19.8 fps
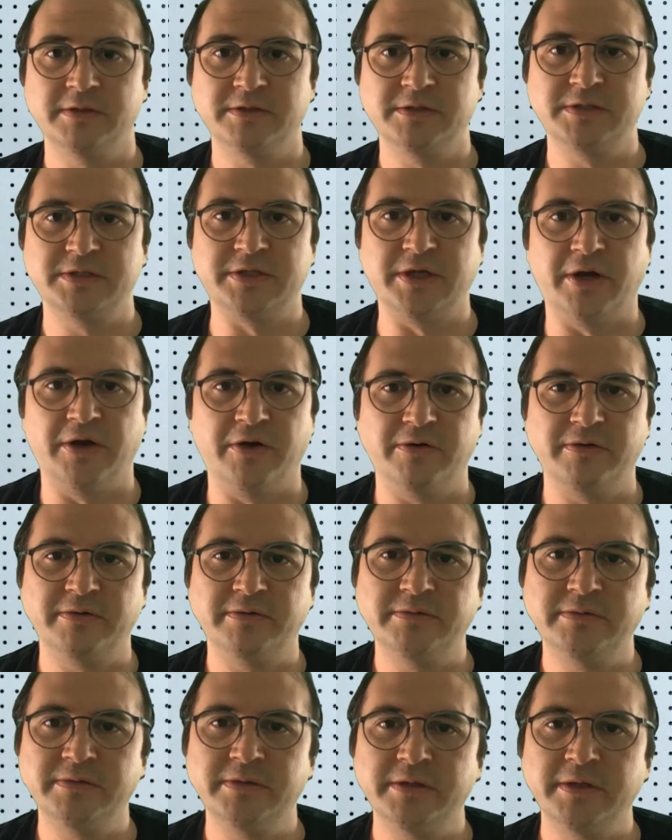So
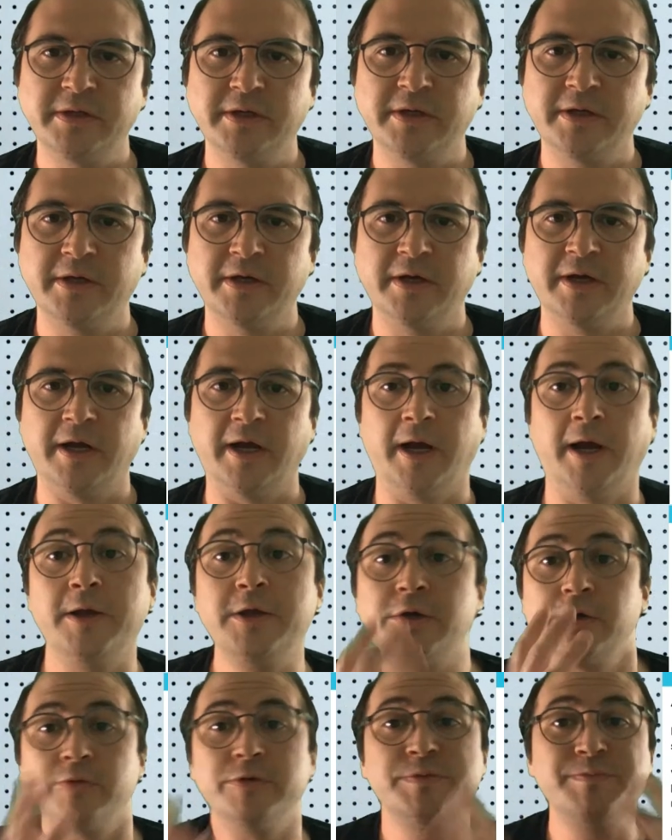uh,
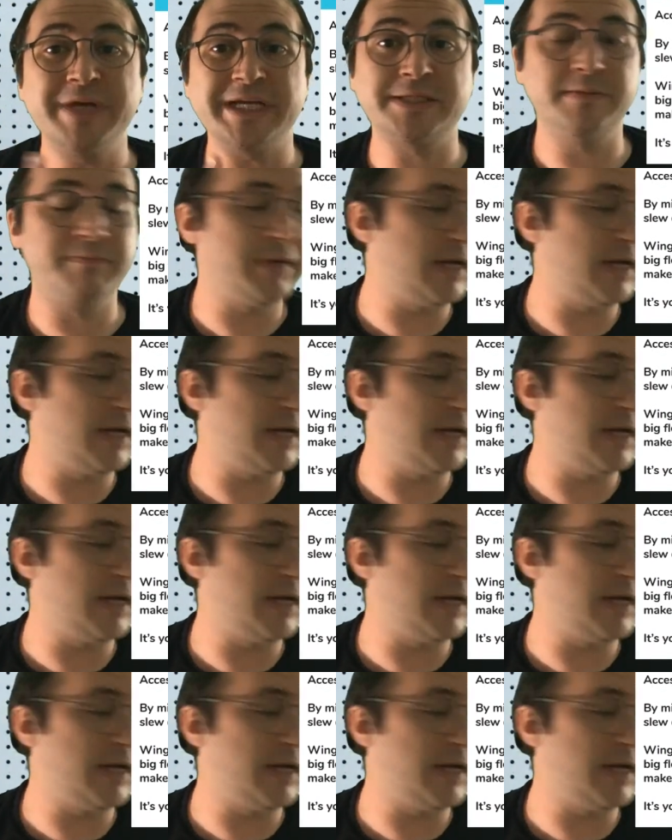you can always mix and